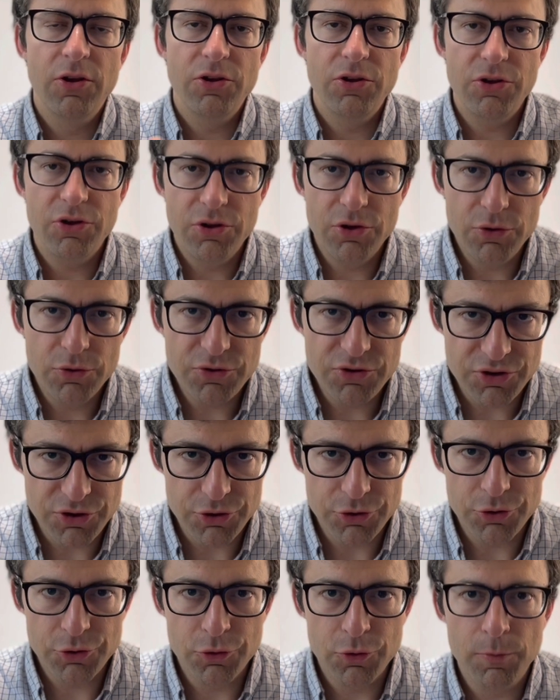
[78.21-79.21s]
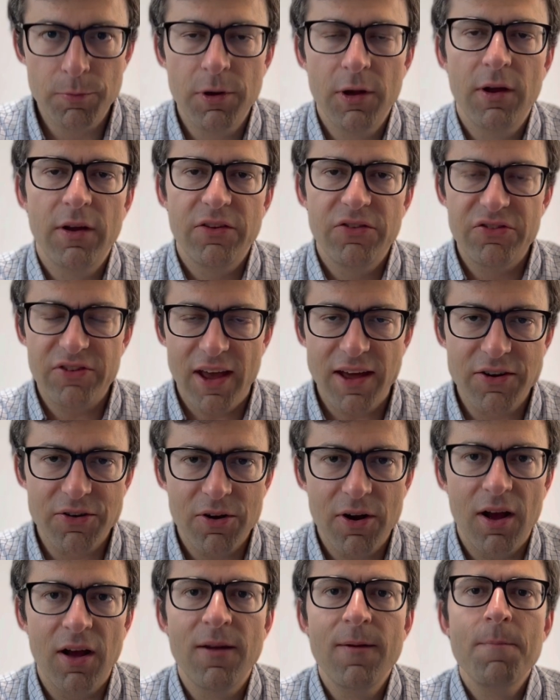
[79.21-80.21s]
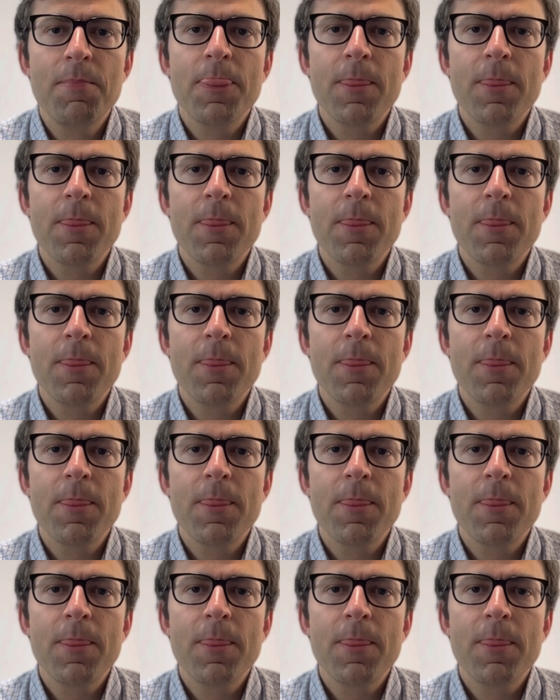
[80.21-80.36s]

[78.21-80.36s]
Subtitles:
YouTube, etc.